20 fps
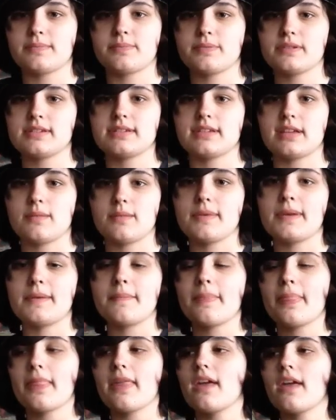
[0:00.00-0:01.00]
Please tell me.
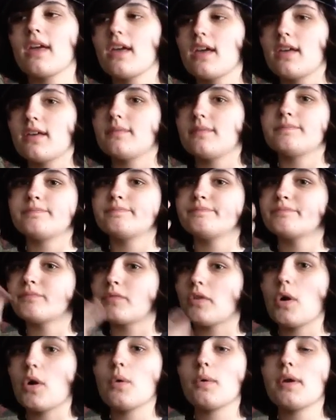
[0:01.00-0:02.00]

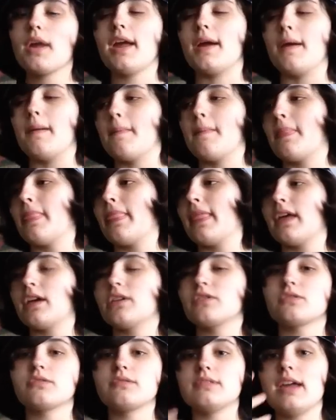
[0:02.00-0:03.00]
Okay,
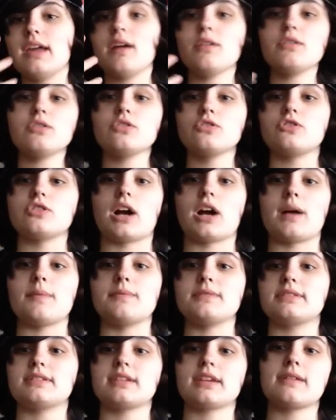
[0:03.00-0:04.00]
so now your job
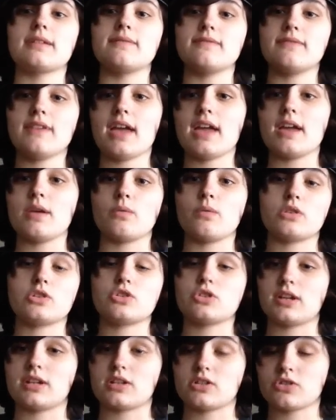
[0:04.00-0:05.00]
is to convey what
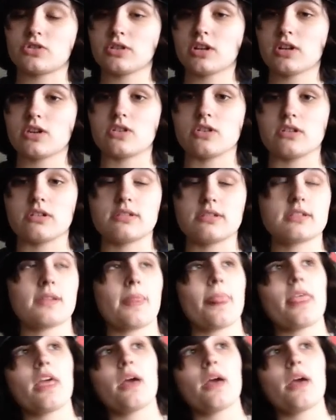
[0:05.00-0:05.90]
transgender is.